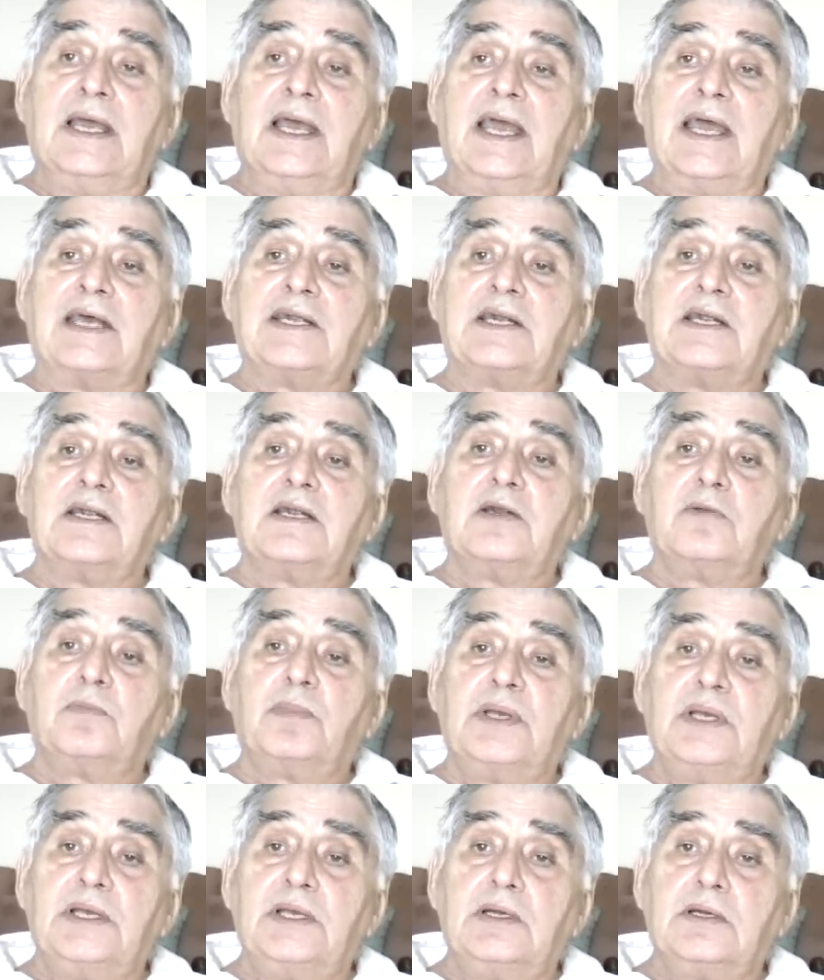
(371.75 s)
and it
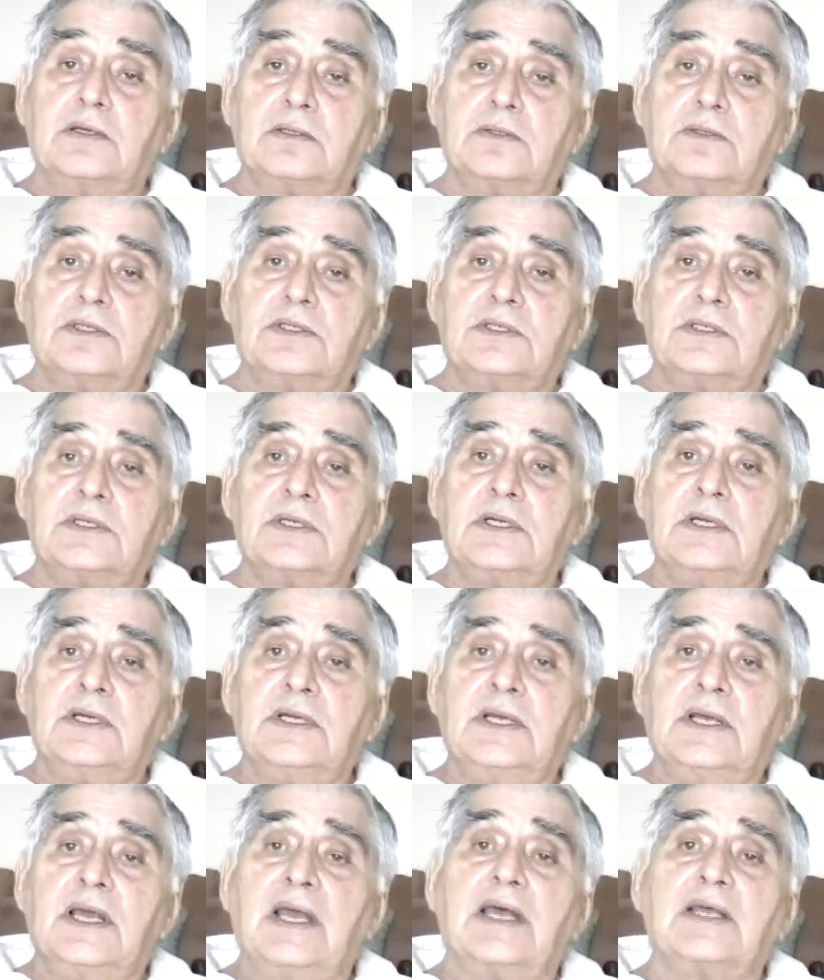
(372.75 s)
appears
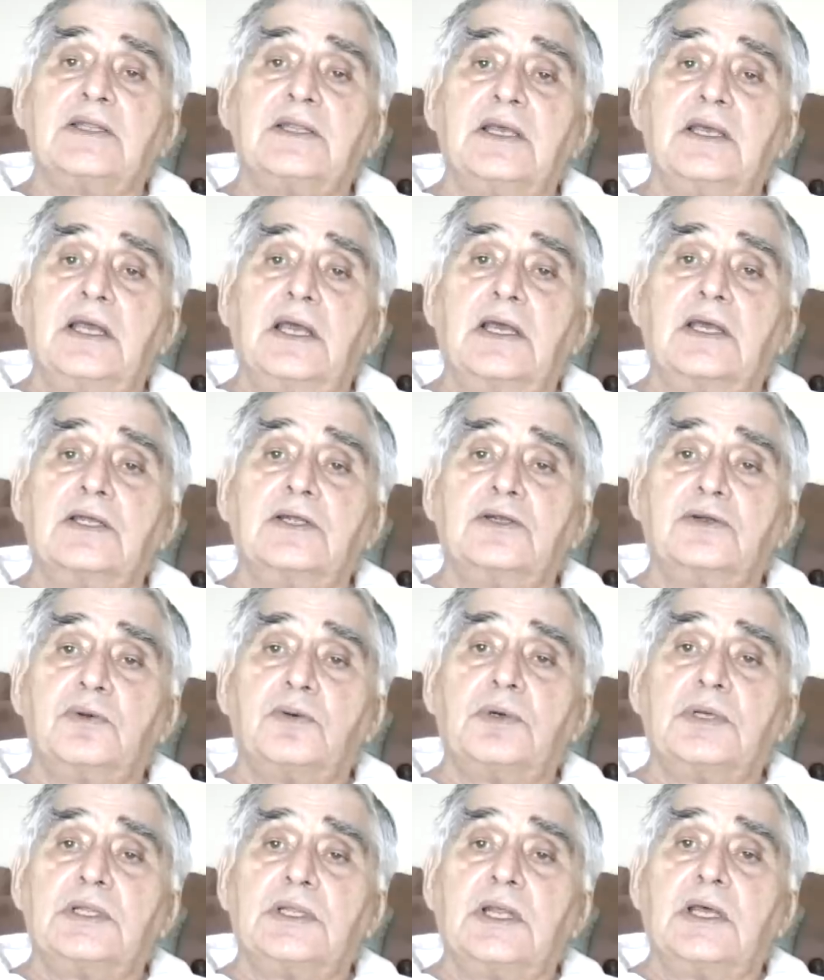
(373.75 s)
at the age
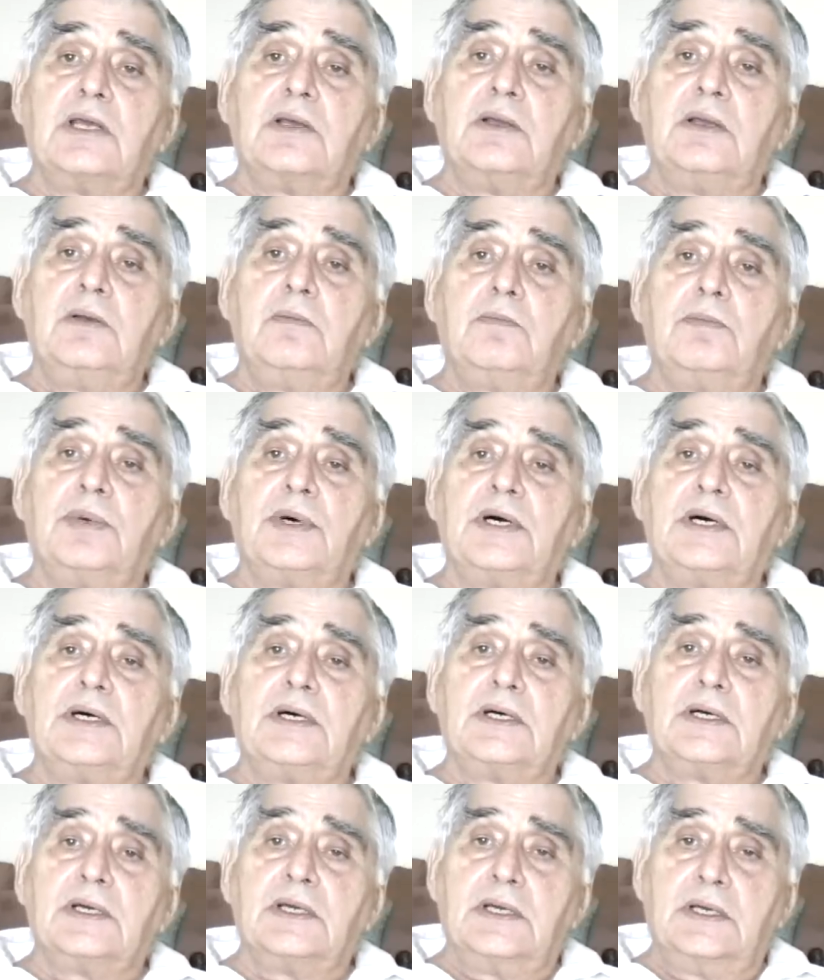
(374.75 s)
when they
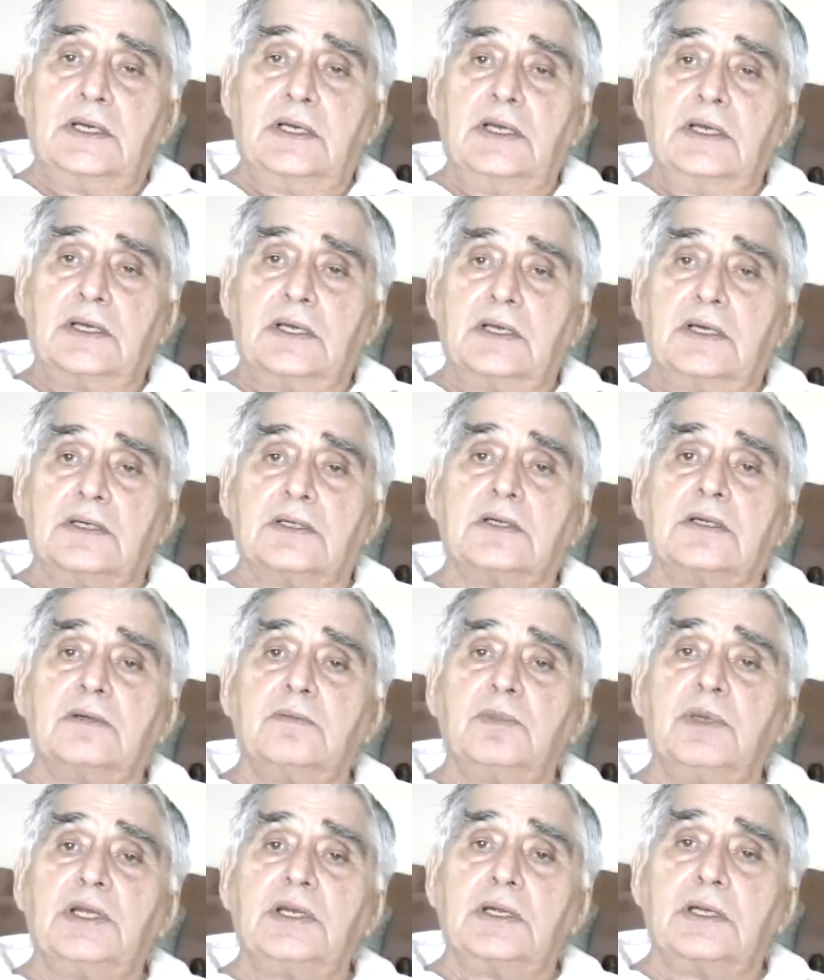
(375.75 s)
buy
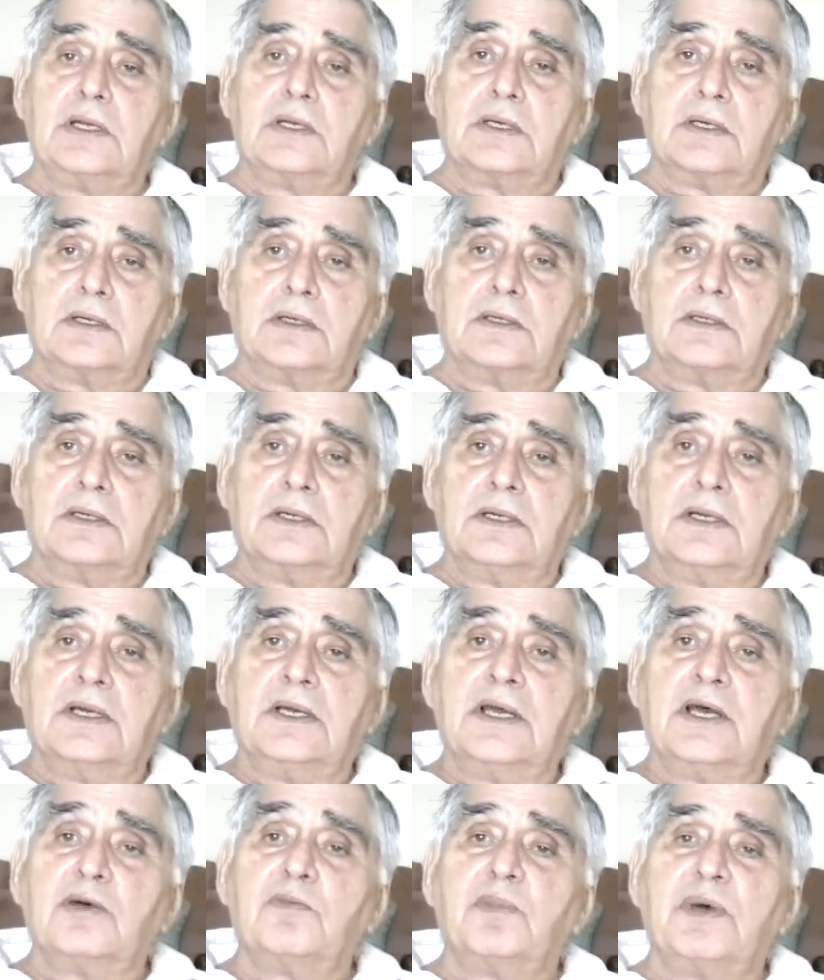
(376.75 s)
condominia,
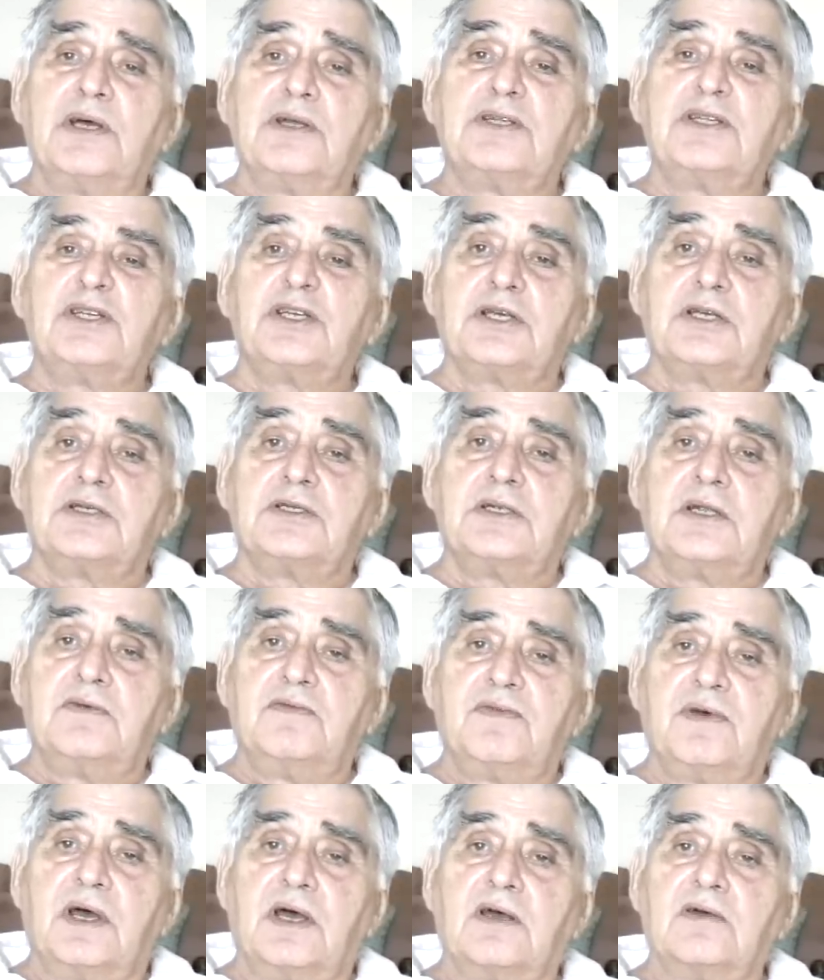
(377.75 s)
about
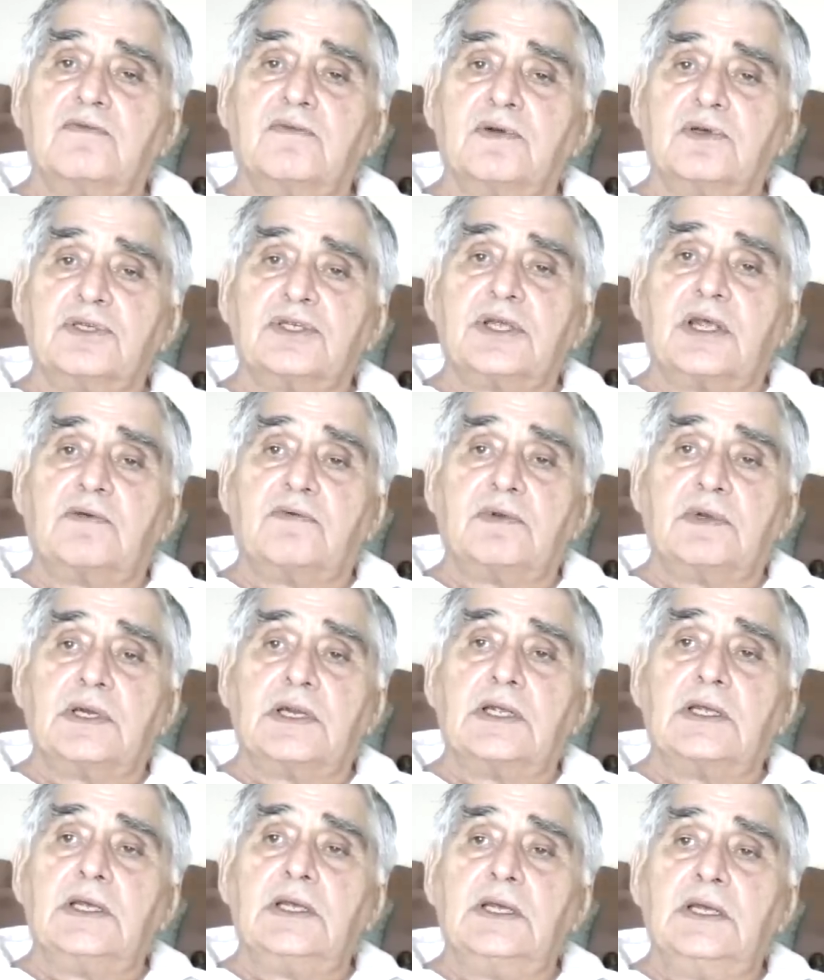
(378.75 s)
65 or
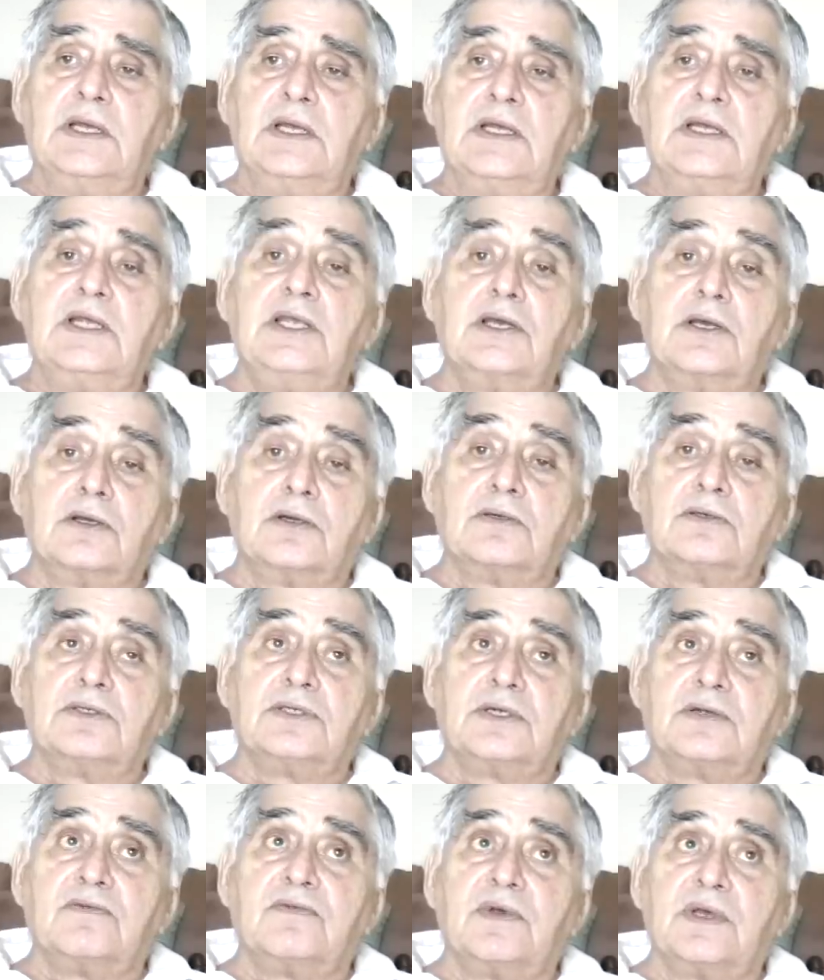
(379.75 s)
70
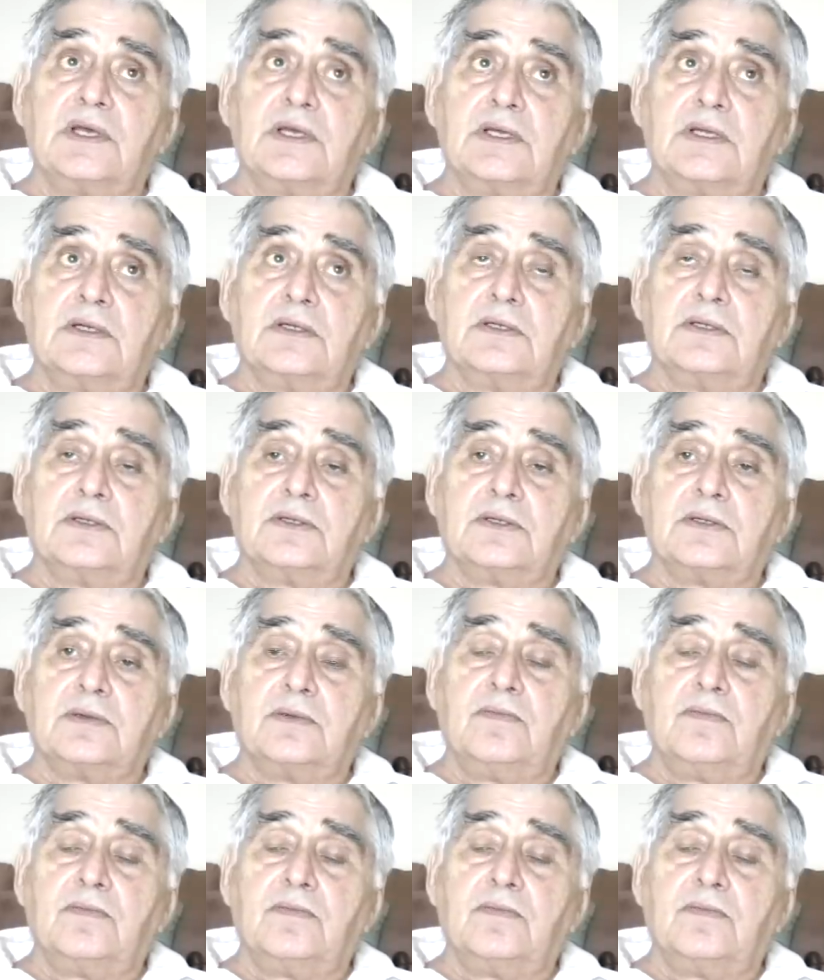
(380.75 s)
years of age.